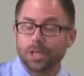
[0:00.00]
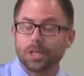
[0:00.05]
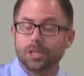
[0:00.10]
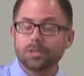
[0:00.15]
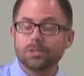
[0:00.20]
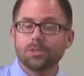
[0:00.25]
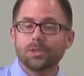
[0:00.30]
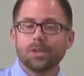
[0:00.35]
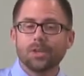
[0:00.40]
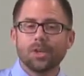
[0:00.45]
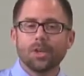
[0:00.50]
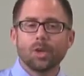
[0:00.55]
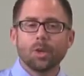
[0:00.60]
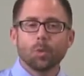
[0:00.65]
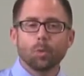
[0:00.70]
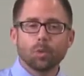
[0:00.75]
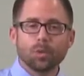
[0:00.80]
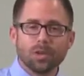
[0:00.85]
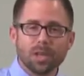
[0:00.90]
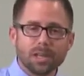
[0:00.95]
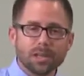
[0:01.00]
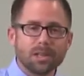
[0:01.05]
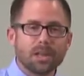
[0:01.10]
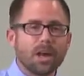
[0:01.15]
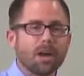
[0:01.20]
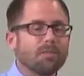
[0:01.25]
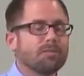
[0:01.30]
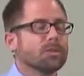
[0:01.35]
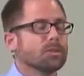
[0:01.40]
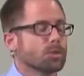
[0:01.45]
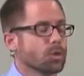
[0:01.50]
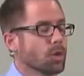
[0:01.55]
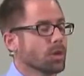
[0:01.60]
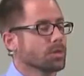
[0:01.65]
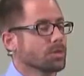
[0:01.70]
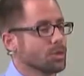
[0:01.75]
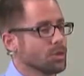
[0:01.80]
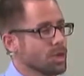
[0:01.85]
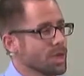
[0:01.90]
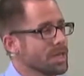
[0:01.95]
is, would they love and
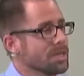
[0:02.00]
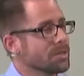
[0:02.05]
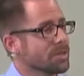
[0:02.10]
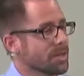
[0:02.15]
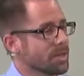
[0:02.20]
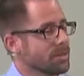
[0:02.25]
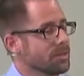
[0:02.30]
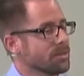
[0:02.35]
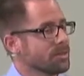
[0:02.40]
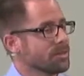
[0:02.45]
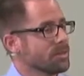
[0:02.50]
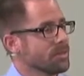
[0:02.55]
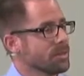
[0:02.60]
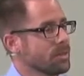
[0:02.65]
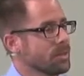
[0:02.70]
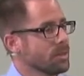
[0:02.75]
trust Jesus,